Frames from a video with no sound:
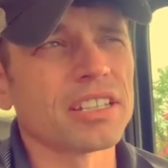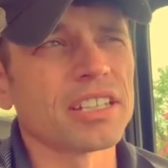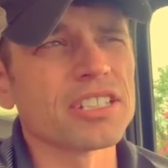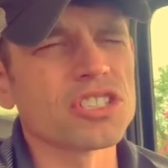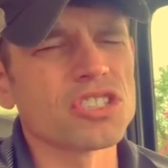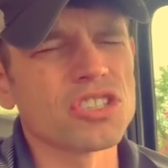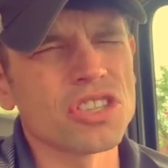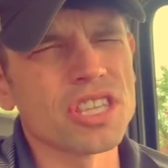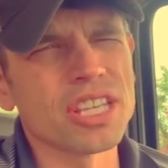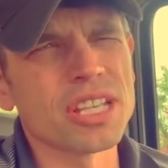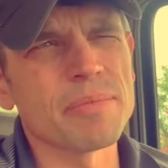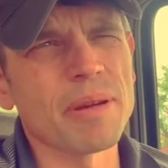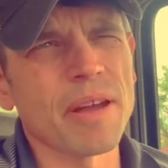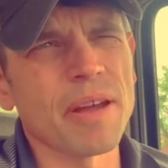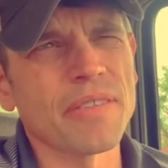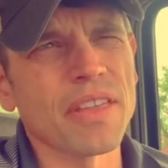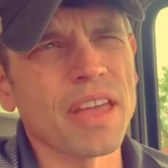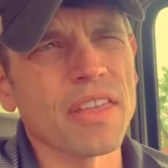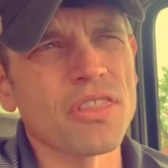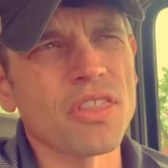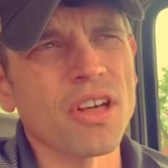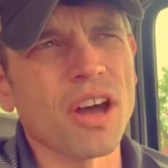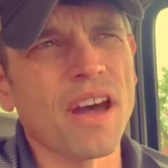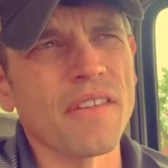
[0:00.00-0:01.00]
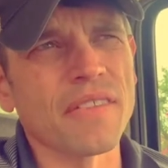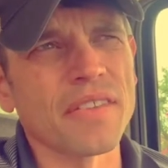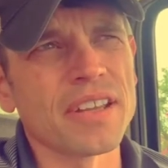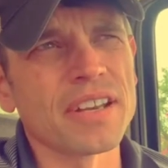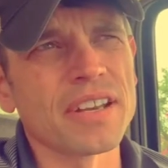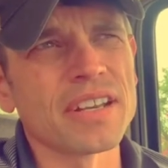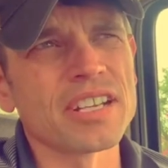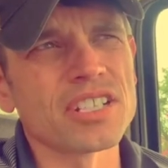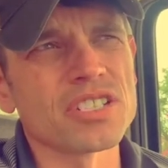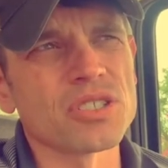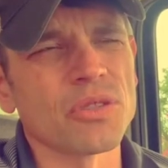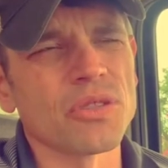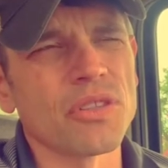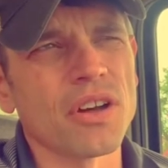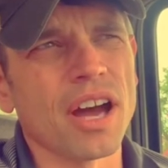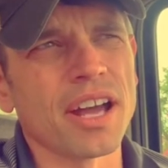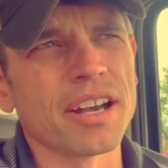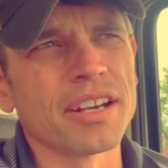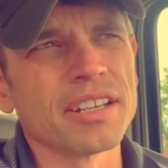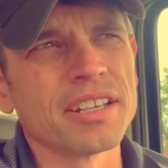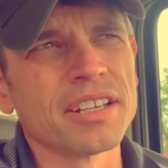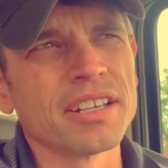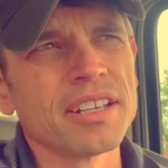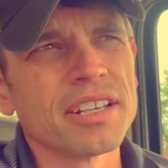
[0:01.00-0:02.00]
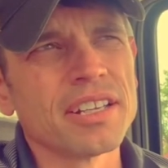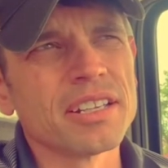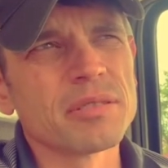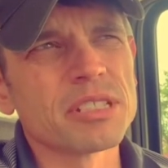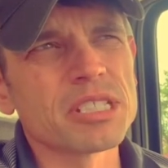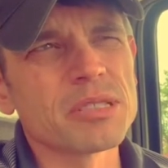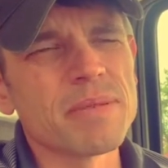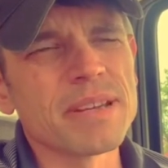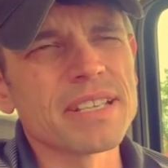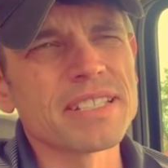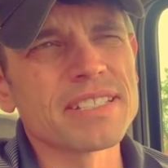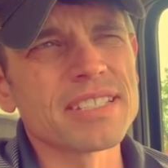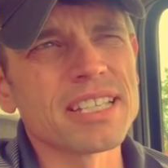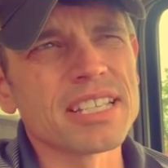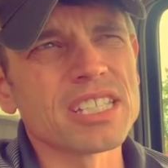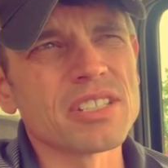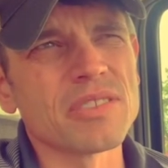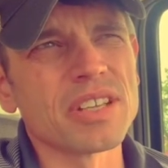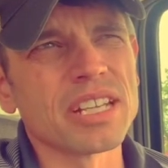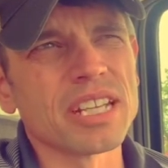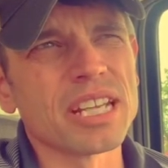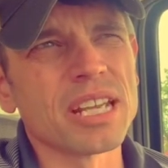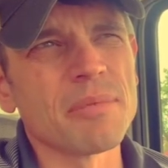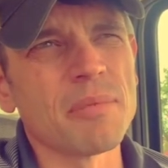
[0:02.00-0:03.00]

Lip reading: let's think about that thought, that initial thought. Let's make sense of it.